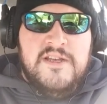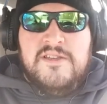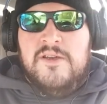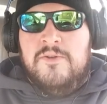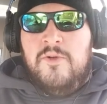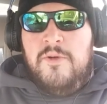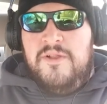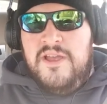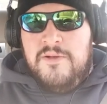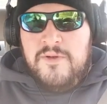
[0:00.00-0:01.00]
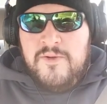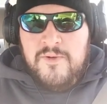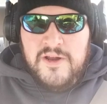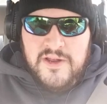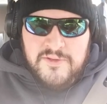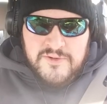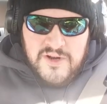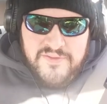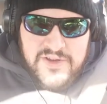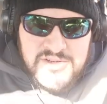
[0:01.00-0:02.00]
So normally I record it either
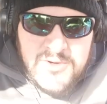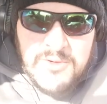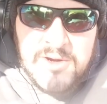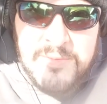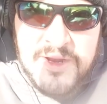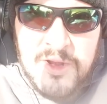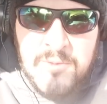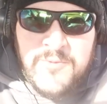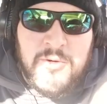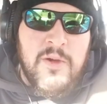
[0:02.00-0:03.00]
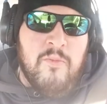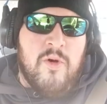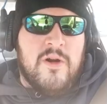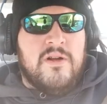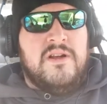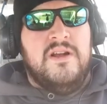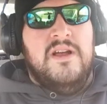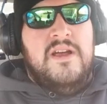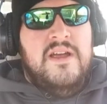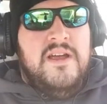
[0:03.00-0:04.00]
driving to or coming home from work,
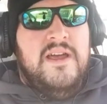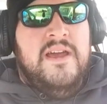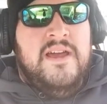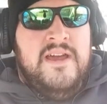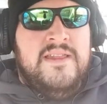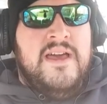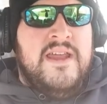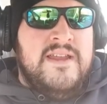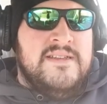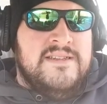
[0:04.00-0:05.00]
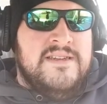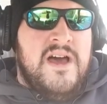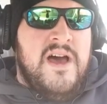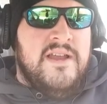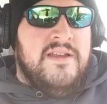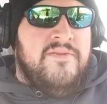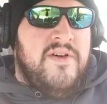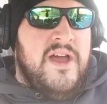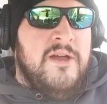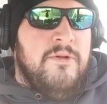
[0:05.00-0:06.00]
and that is not a
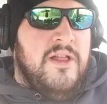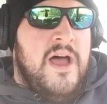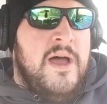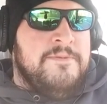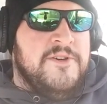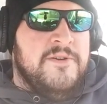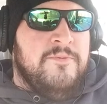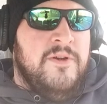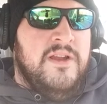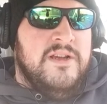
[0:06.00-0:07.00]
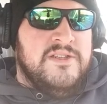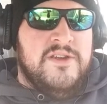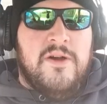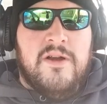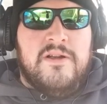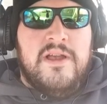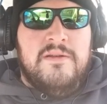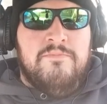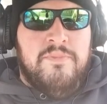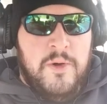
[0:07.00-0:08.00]
viable option when it is dark
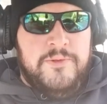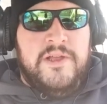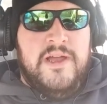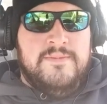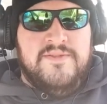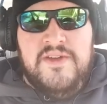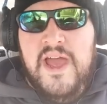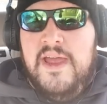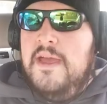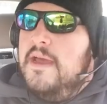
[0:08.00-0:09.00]
at both times of day.